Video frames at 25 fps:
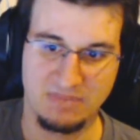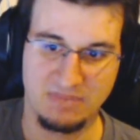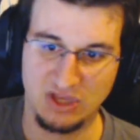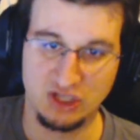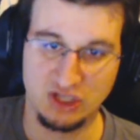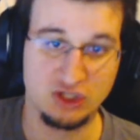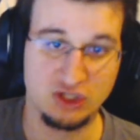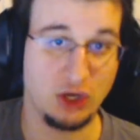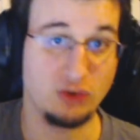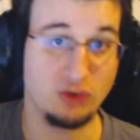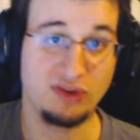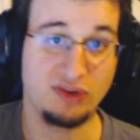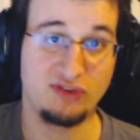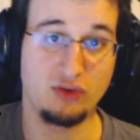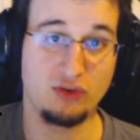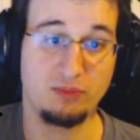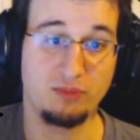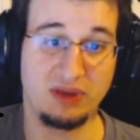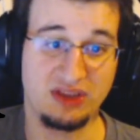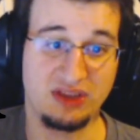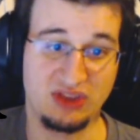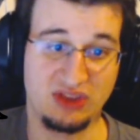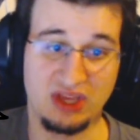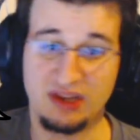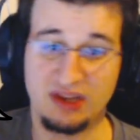Those two
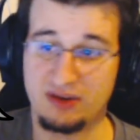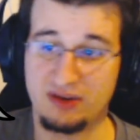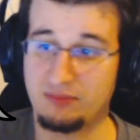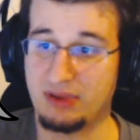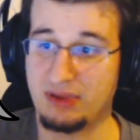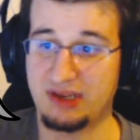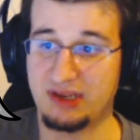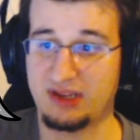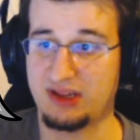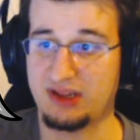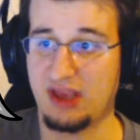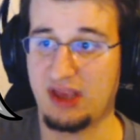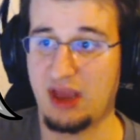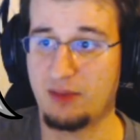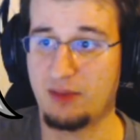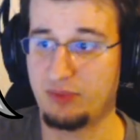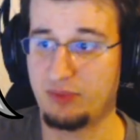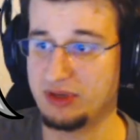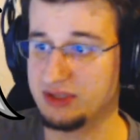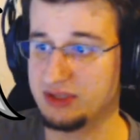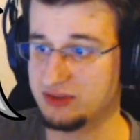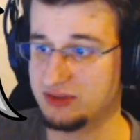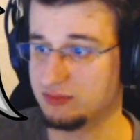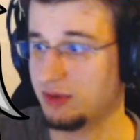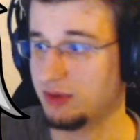big things are basically
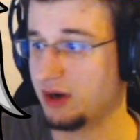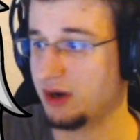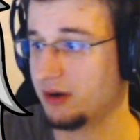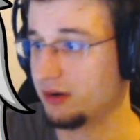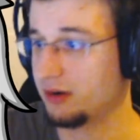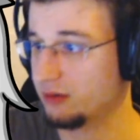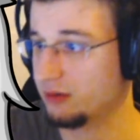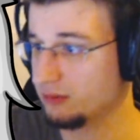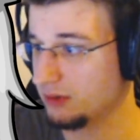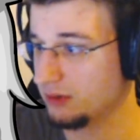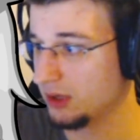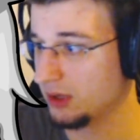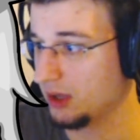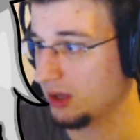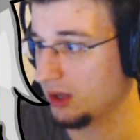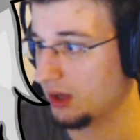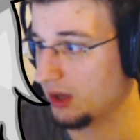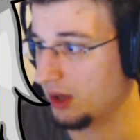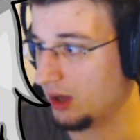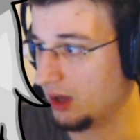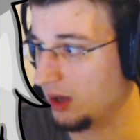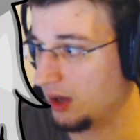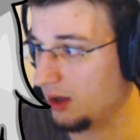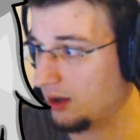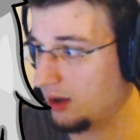happening tomorrow.
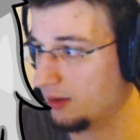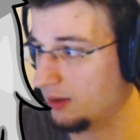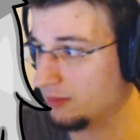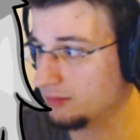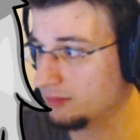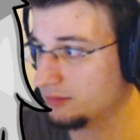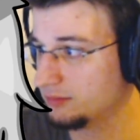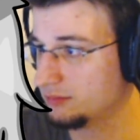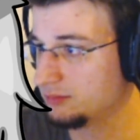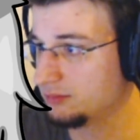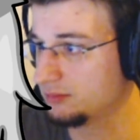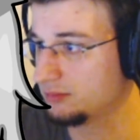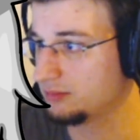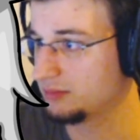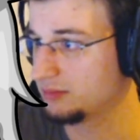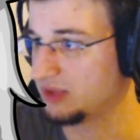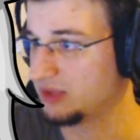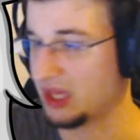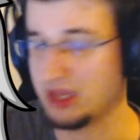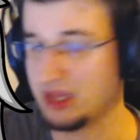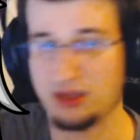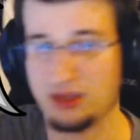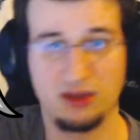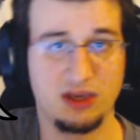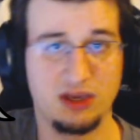
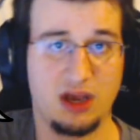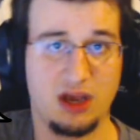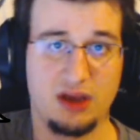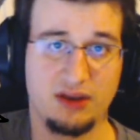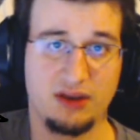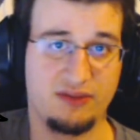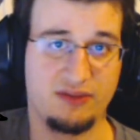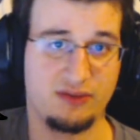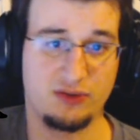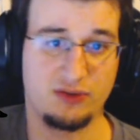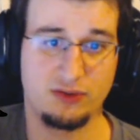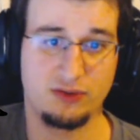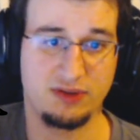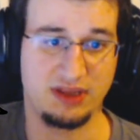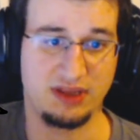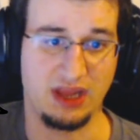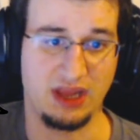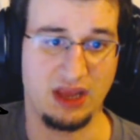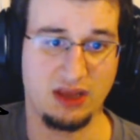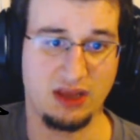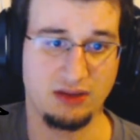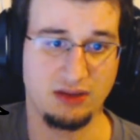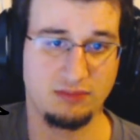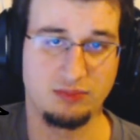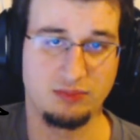Thank you guys for
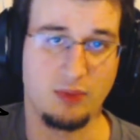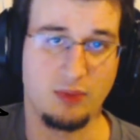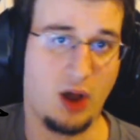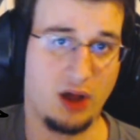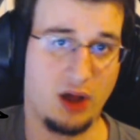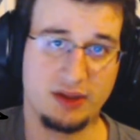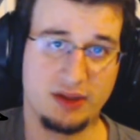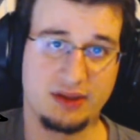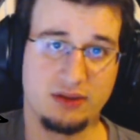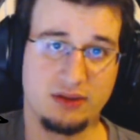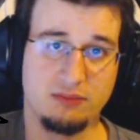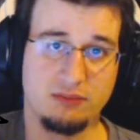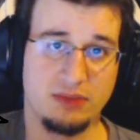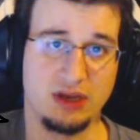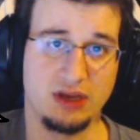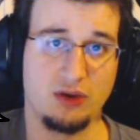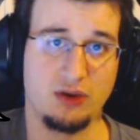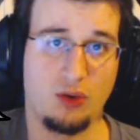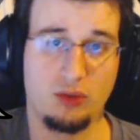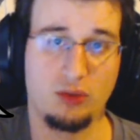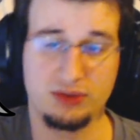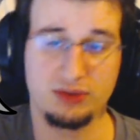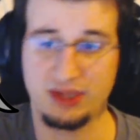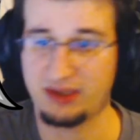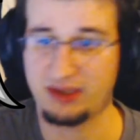staying awesome and
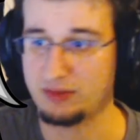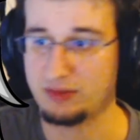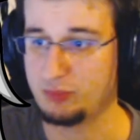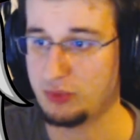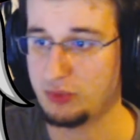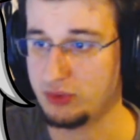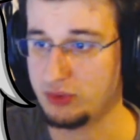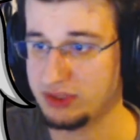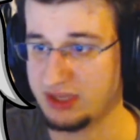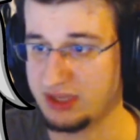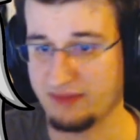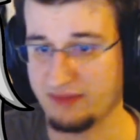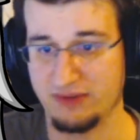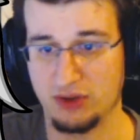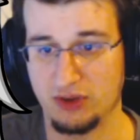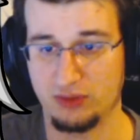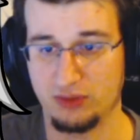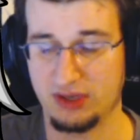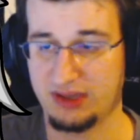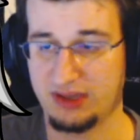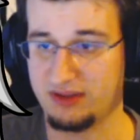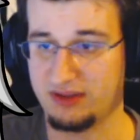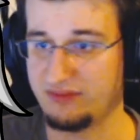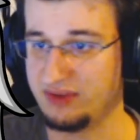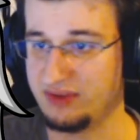all the support. I've
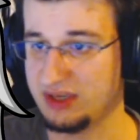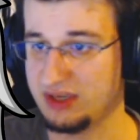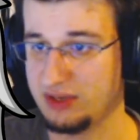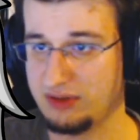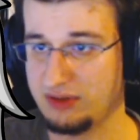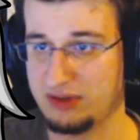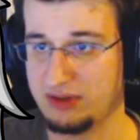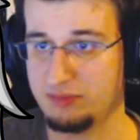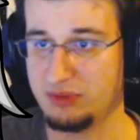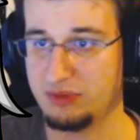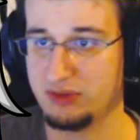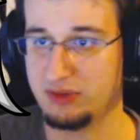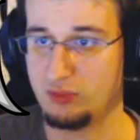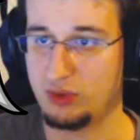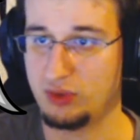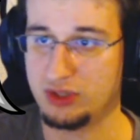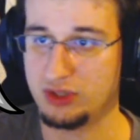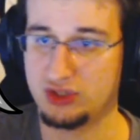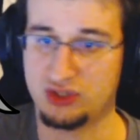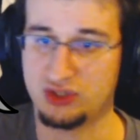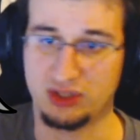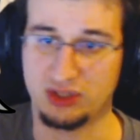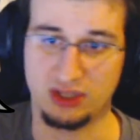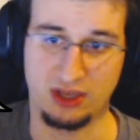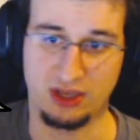noticed the videos have been
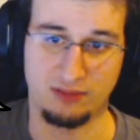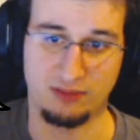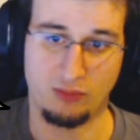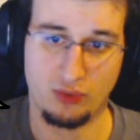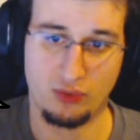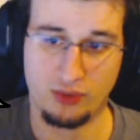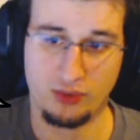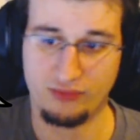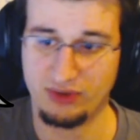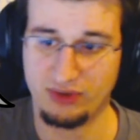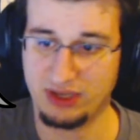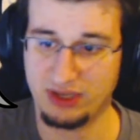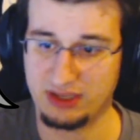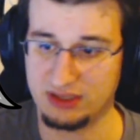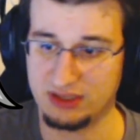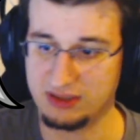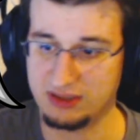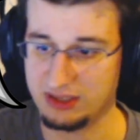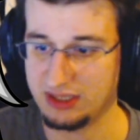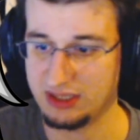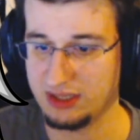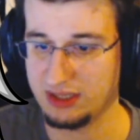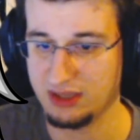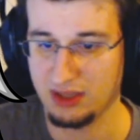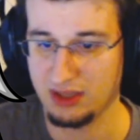watched a lot more
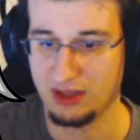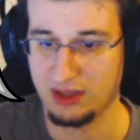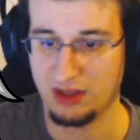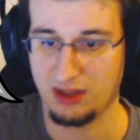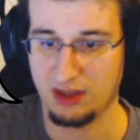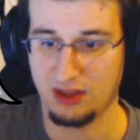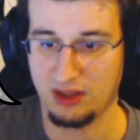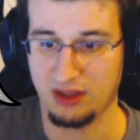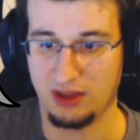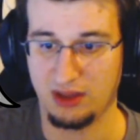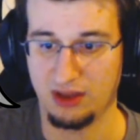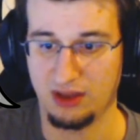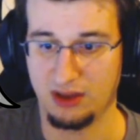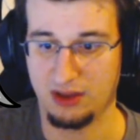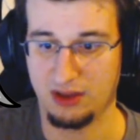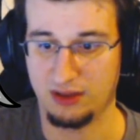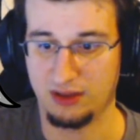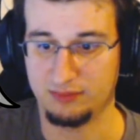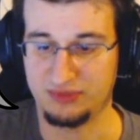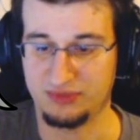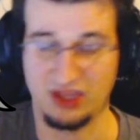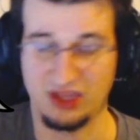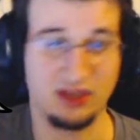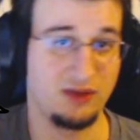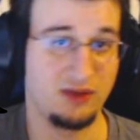recently.
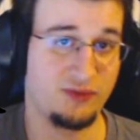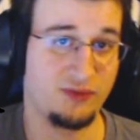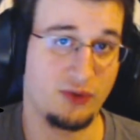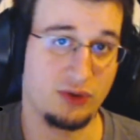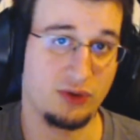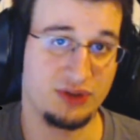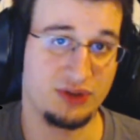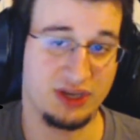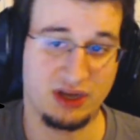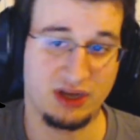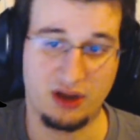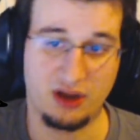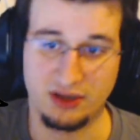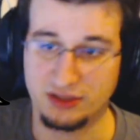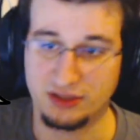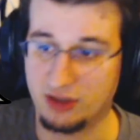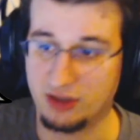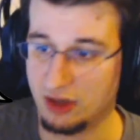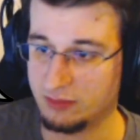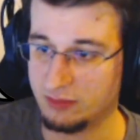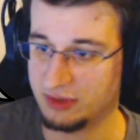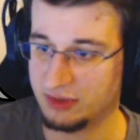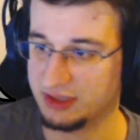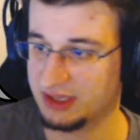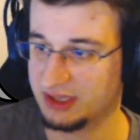Thank you for all the kind
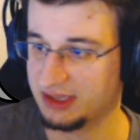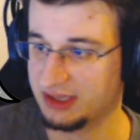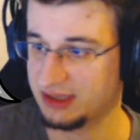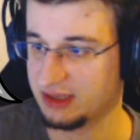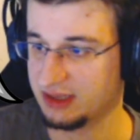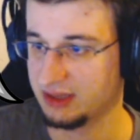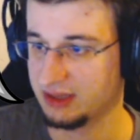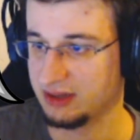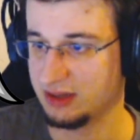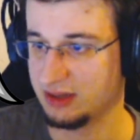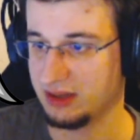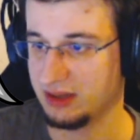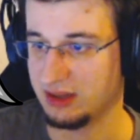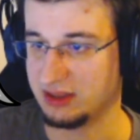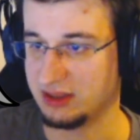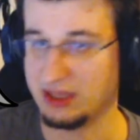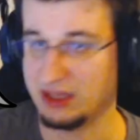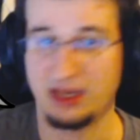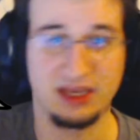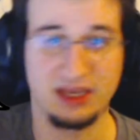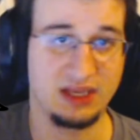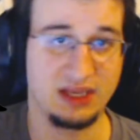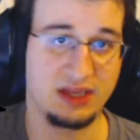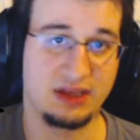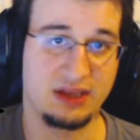comments,
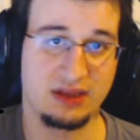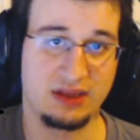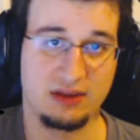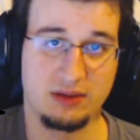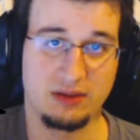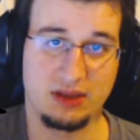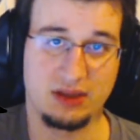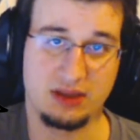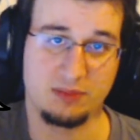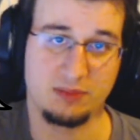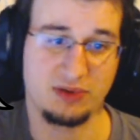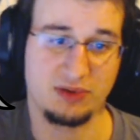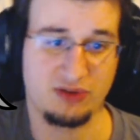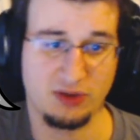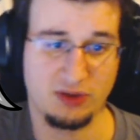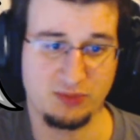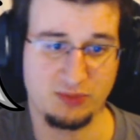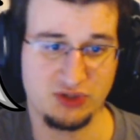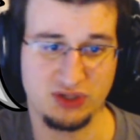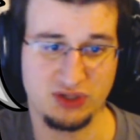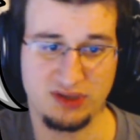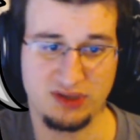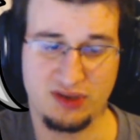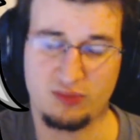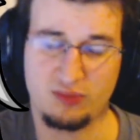likes,
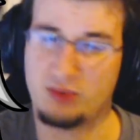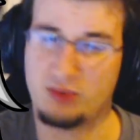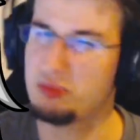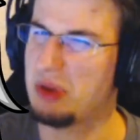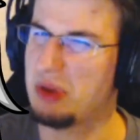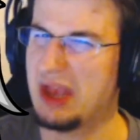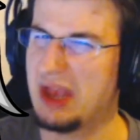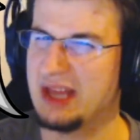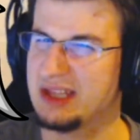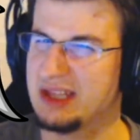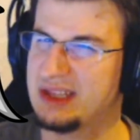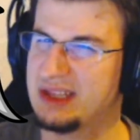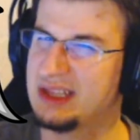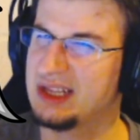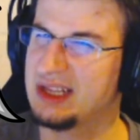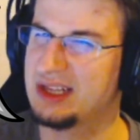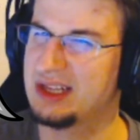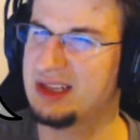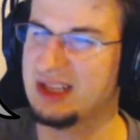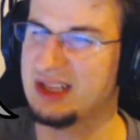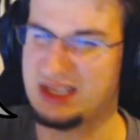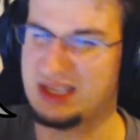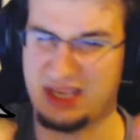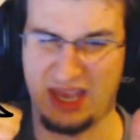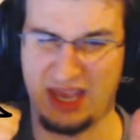subscriptions. We're past
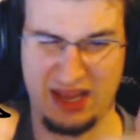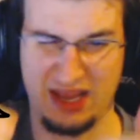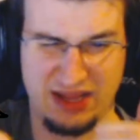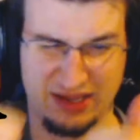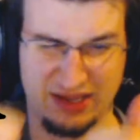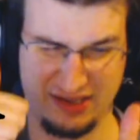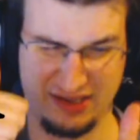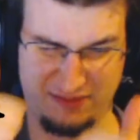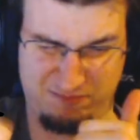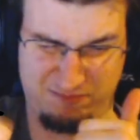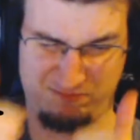60k. That's